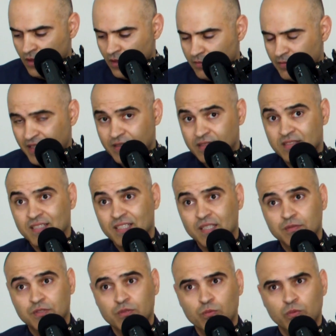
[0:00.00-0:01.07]
And many
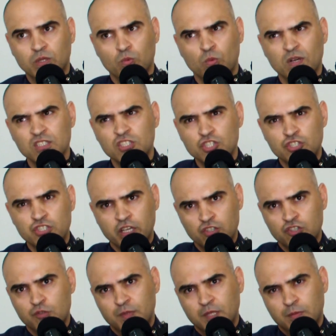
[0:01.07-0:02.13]
times we want to
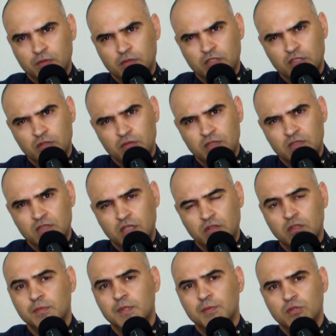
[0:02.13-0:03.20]
change people. You know what?
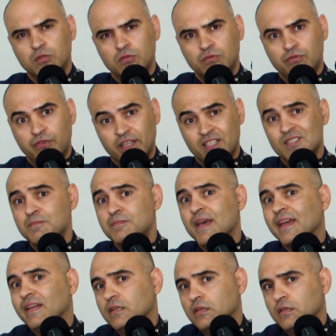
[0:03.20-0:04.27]
Even people who face
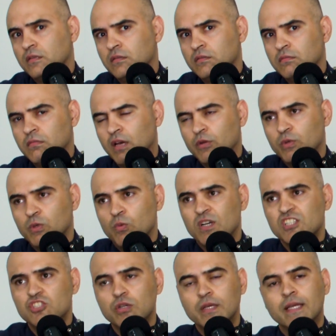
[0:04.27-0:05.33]
pain. And we
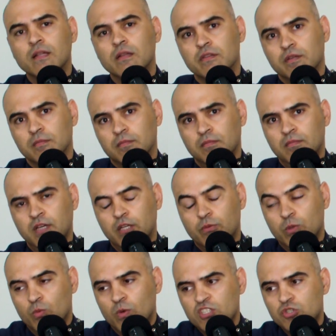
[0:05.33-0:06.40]
want to heal them. And
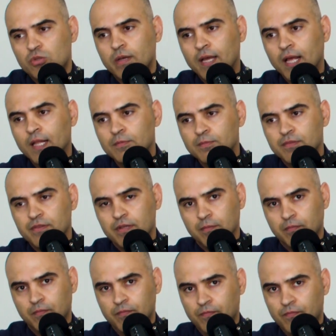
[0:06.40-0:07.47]
we want to help
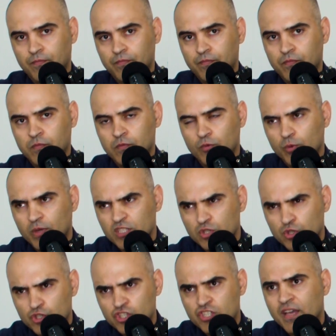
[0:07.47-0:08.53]
them. We want
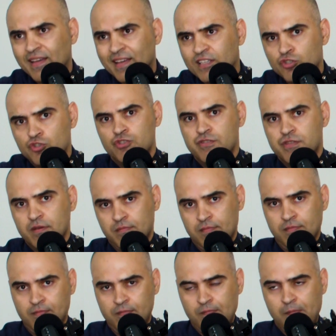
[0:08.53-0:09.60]
to change them.
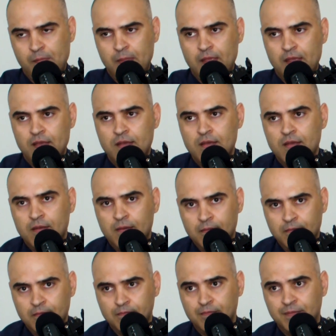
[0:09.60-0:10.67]

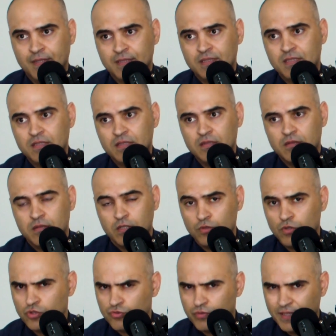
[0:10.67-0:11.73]
But they are
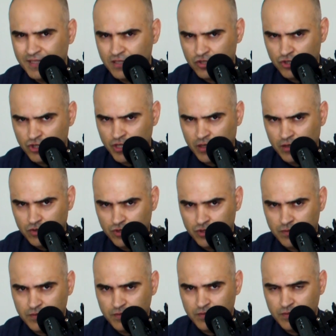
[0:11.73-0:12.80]
not ready to change.